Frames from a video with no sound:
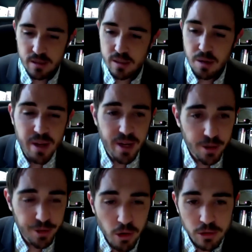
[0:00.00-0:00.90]
committing
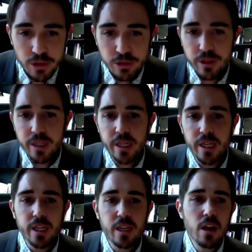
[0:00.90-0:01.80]

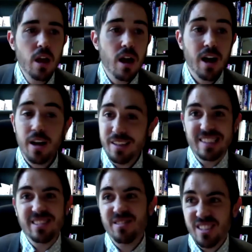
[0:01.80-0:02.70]
adultery, uh,
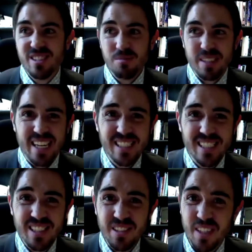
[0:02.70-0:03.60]
some
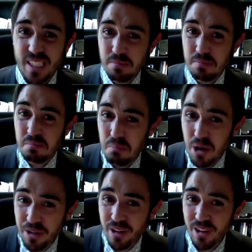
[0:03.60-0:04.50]
cases of like
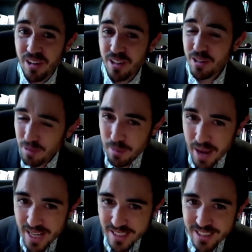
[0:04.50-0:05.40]
murder, really
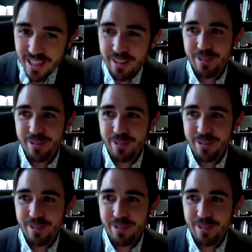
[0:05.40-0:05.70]
bad stuff,